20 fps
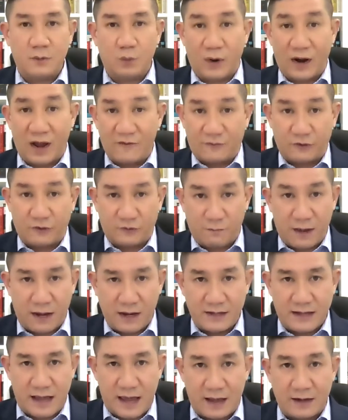when I first
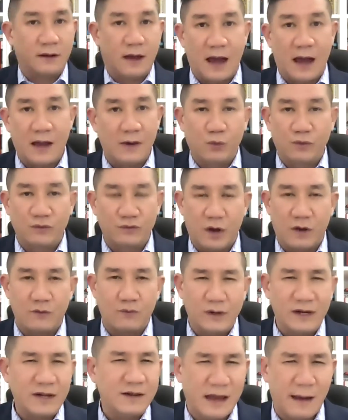met Dan, I was not
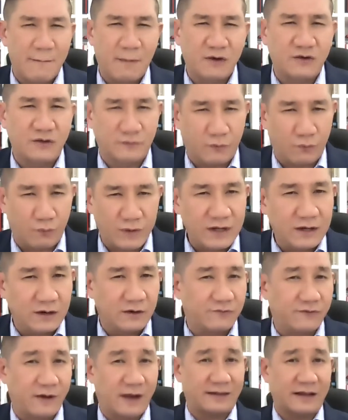really that much of a reader.
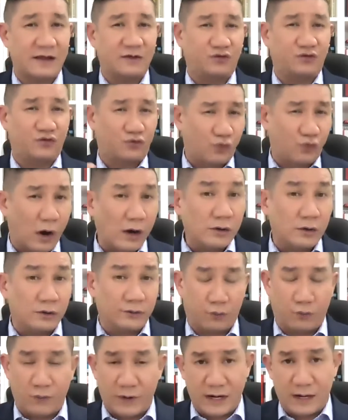In fact, I struggled
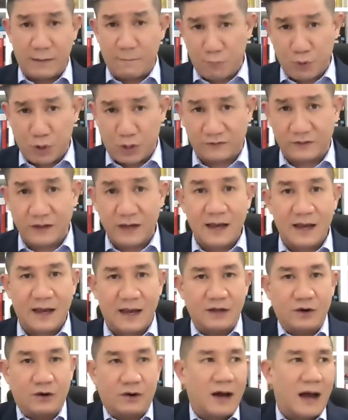reading books.
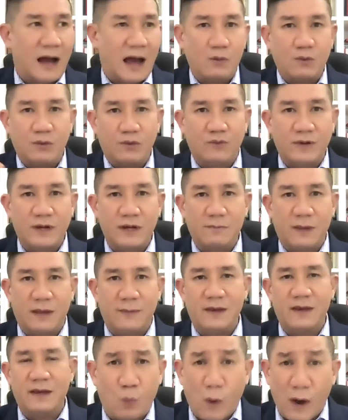You know, I would read
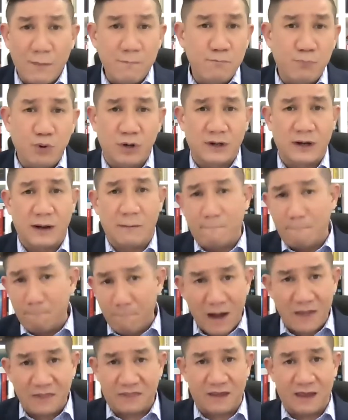maybe one book a
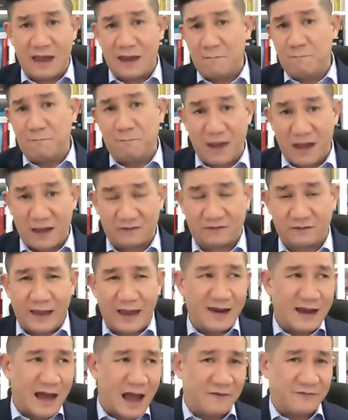month at best.
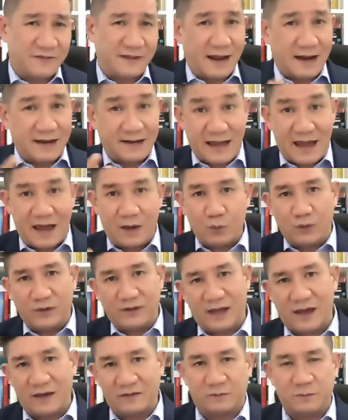And after that, Dan would
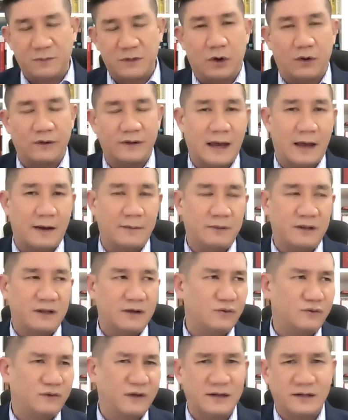test me on that. And he
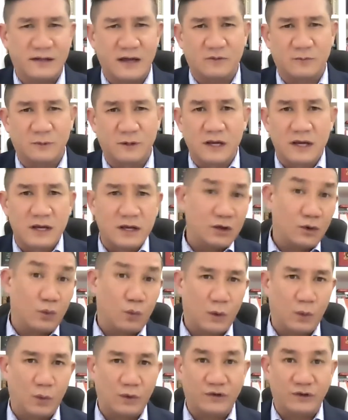would say, Desmond, you know,
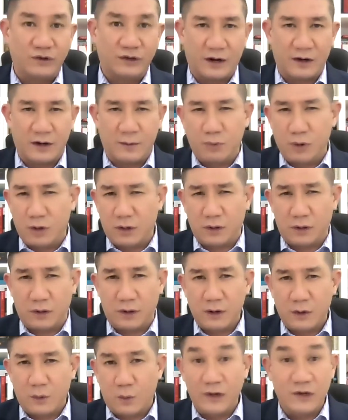what would you get out of the book? Or
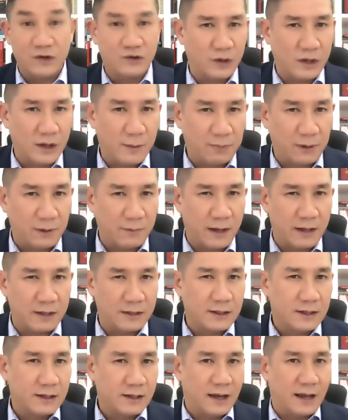what did you implement?
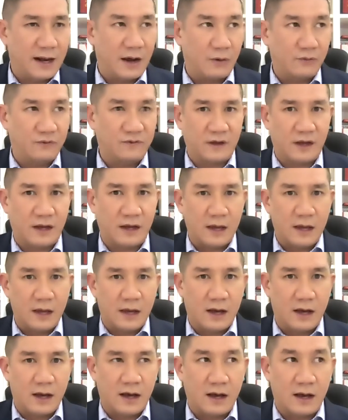And I would say,
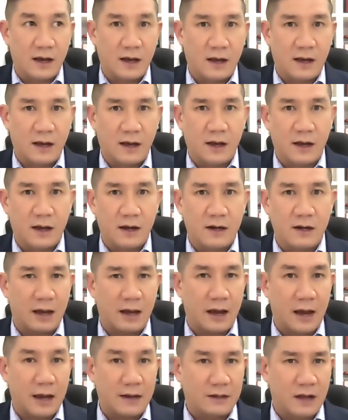uh,
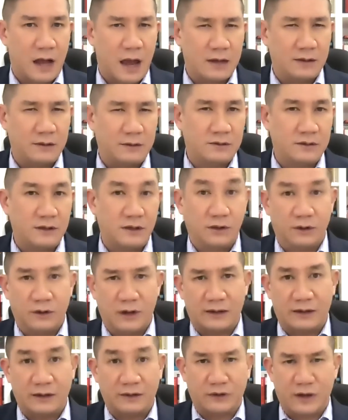I, I, you know,
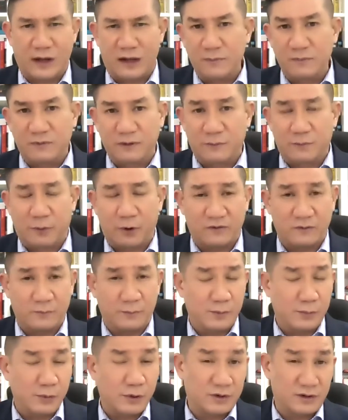I could tell him some parts of the
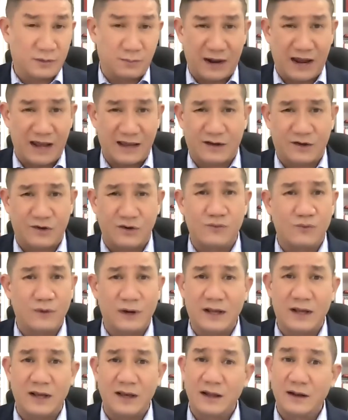book, but I couldn't
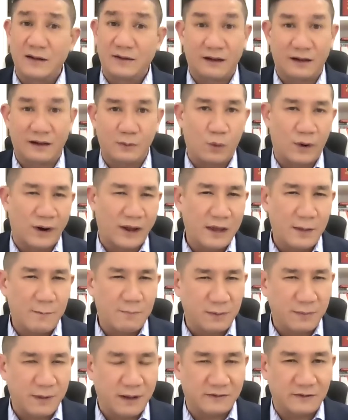really tell him what I
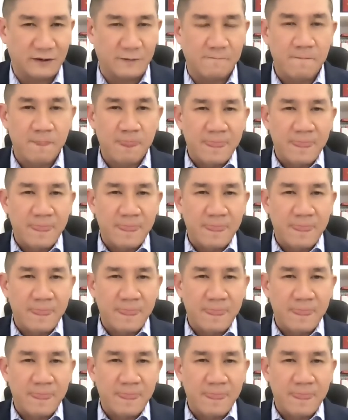implemented.